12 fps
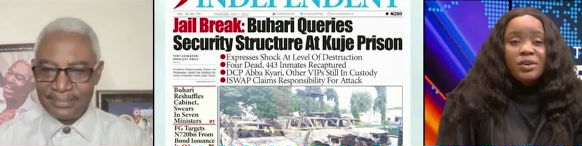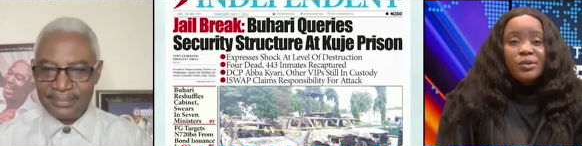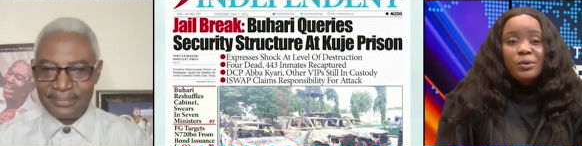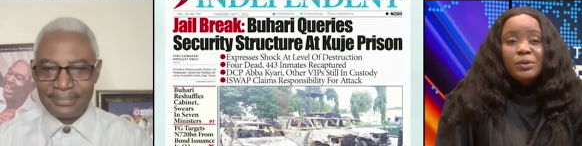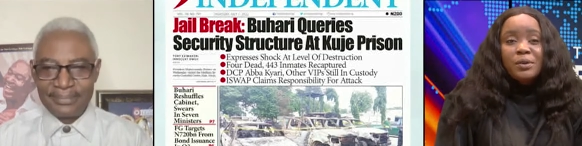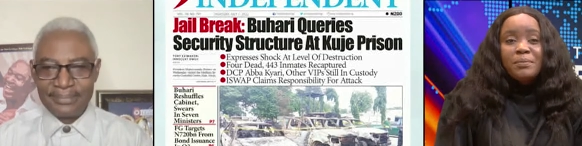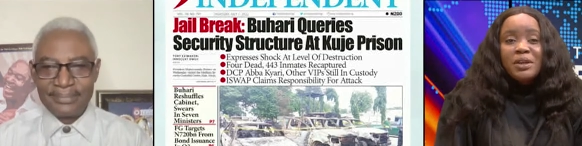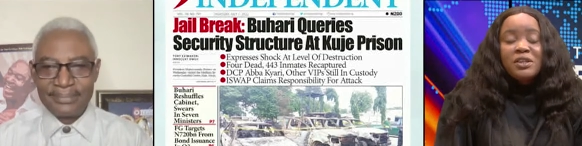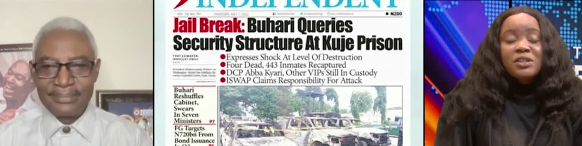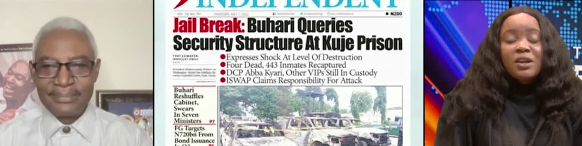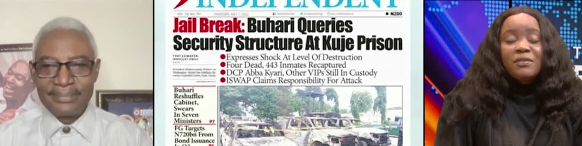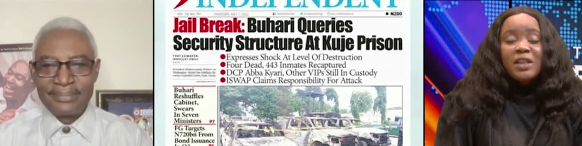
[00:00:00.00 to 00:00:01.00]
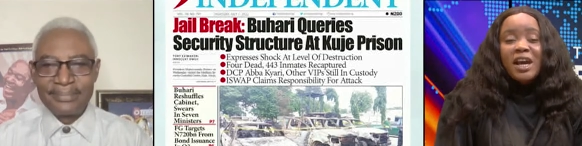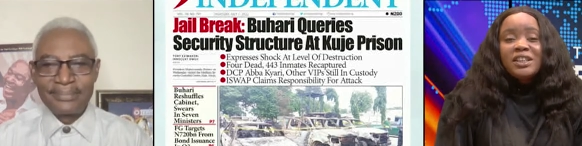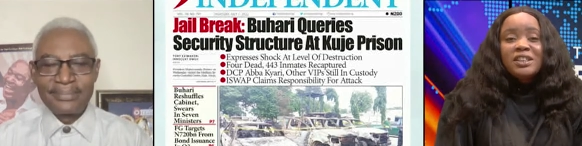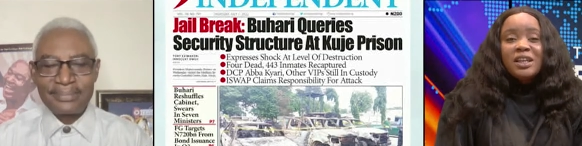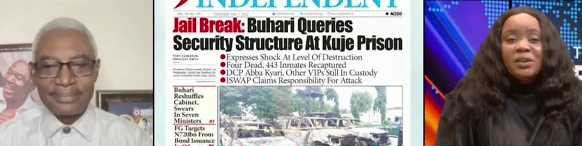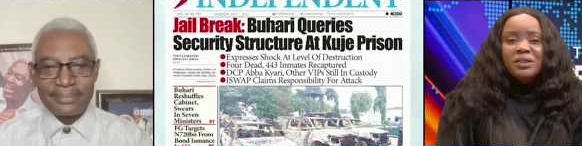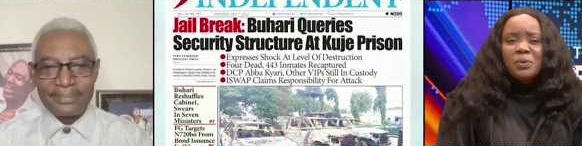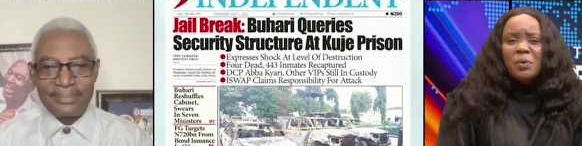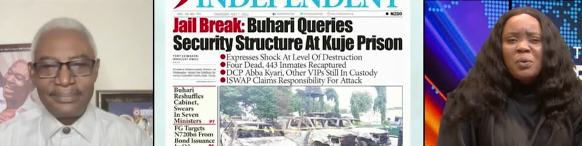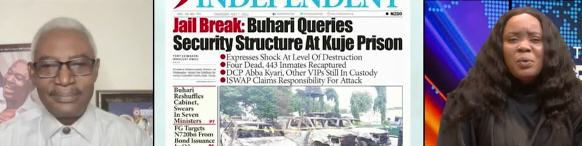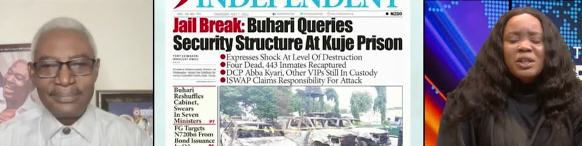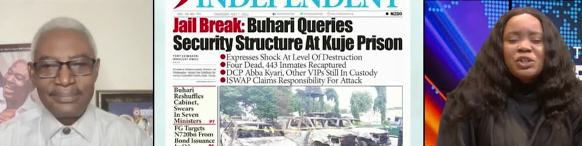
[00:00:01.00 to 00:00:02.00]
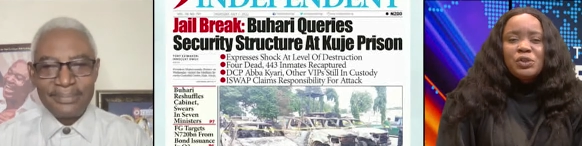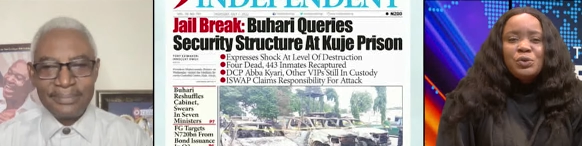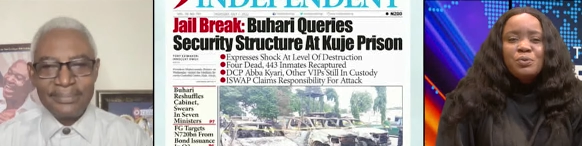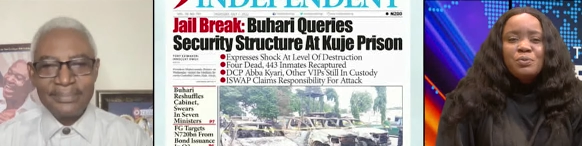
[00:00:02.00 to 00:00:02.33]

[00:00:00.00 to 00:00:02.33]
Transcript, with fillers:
Speaker 1: you know, the minister of Niger Delta. What, what do you